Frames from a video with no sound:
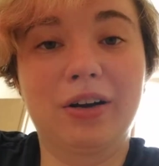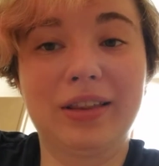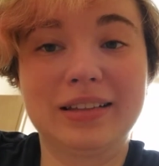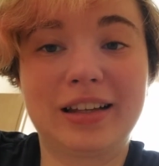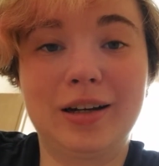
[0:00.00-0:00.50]

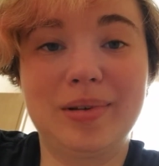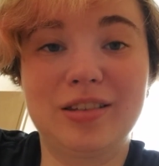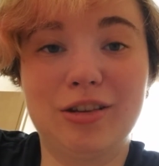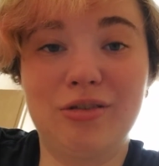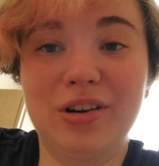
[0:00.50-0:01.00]
That's going to be
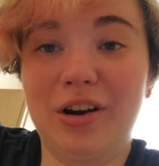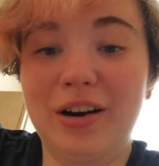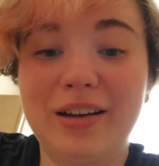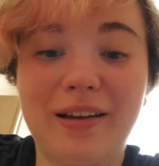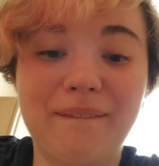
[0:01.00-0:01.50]
so
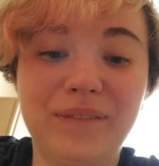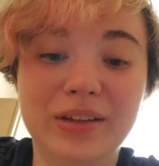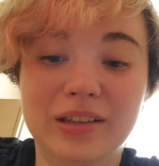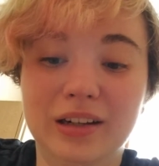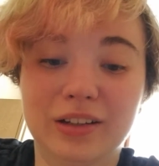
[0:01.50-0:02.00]
dark.
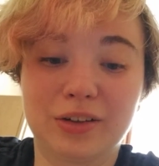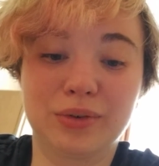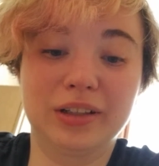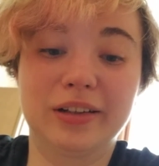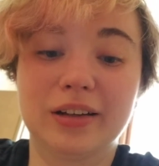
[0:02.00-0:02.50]
It's going to look
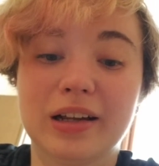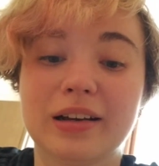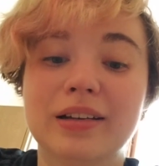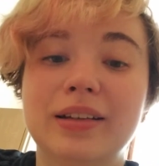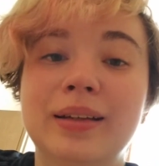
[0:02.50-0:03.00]
really good.
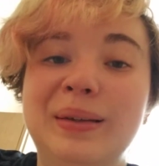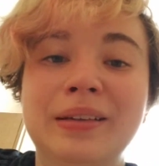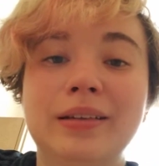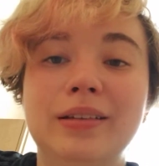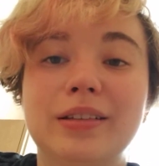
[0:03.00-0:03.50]

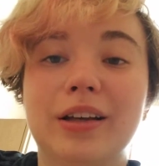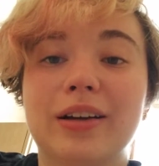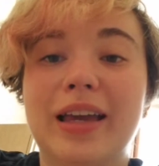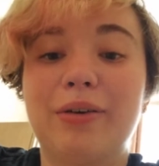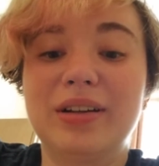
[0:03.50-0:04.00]
So
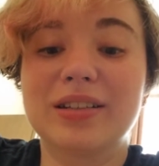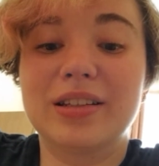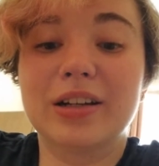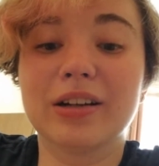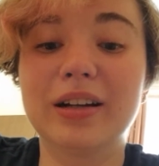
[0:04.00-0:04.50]
I can't wait to
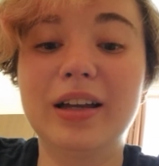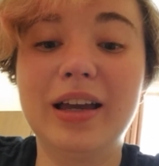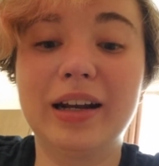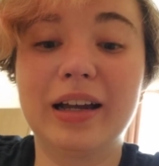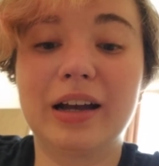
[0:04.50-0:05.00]
see her
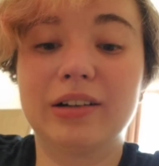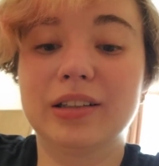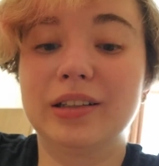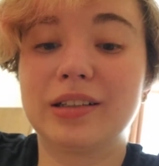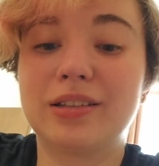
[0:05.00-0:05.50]
henna, how it
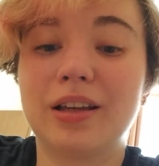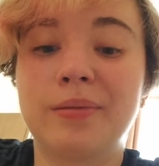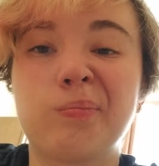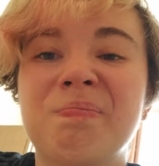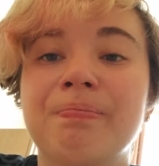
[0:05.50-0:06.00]
looks.
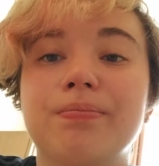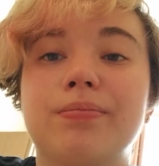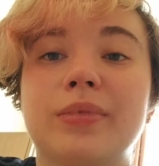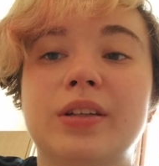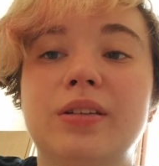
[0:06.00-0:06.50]

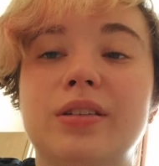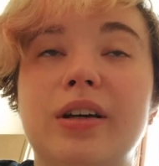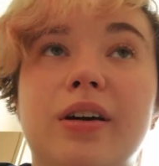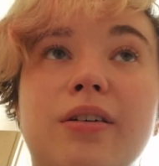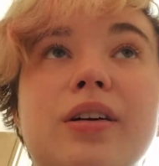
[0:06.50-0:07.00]

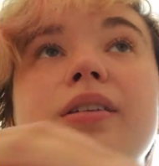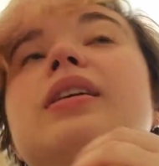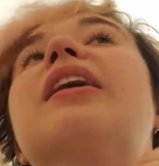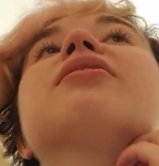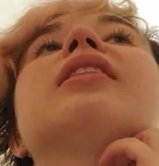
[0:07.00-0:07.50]
So
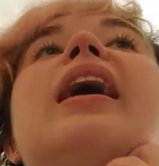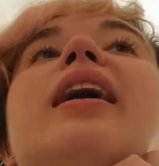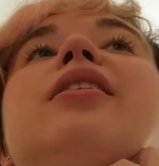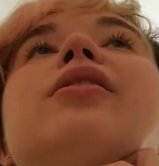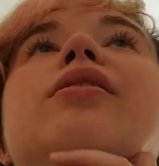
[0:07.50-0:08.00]
after
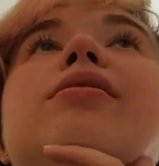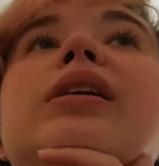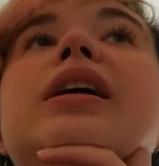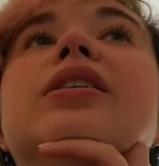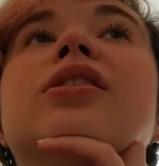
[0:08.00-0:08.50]
that,
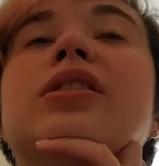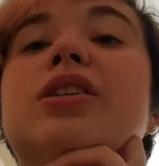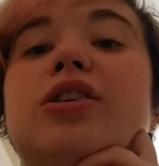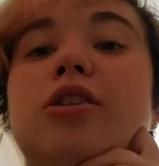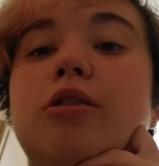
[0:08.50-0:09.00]
we took the
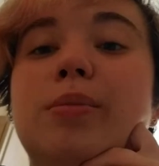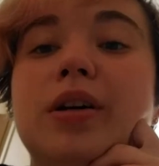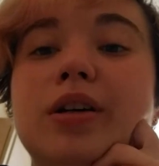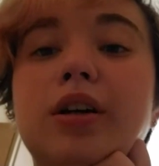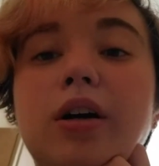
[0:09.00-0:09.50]
tube
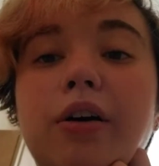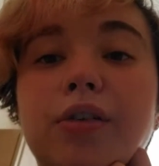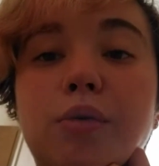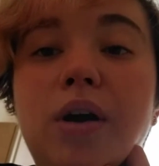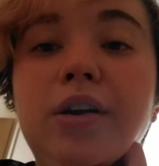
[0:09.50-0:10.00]
over
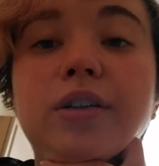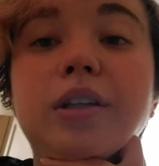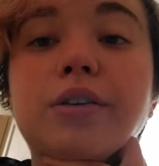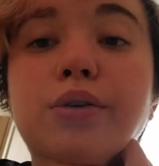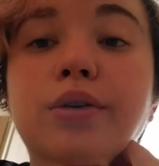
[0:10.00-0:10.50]
to
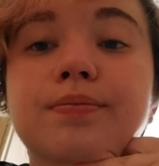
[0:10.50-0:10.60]
Waterloo,